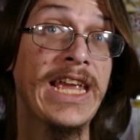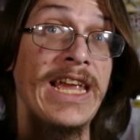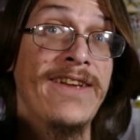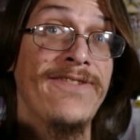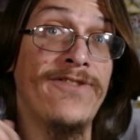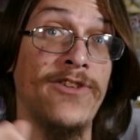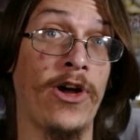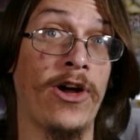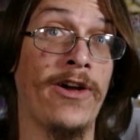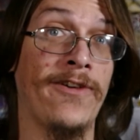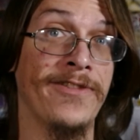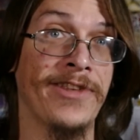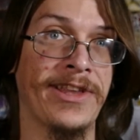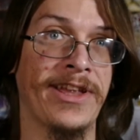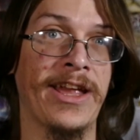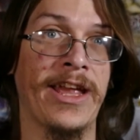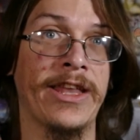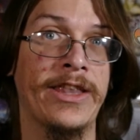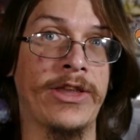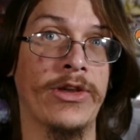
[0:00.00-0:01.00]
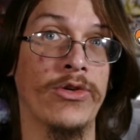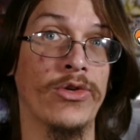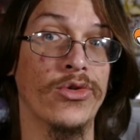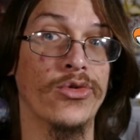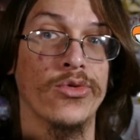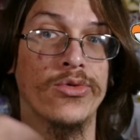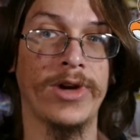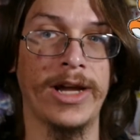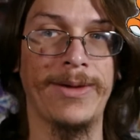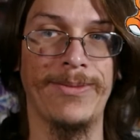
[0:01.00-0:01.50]
evolves into
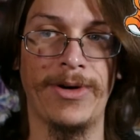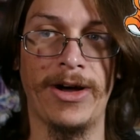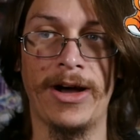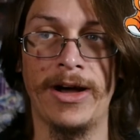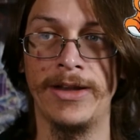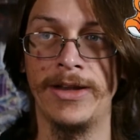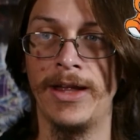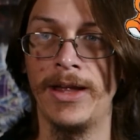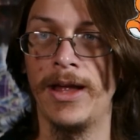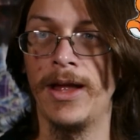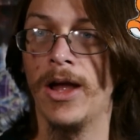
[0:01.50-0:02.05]
Greymon.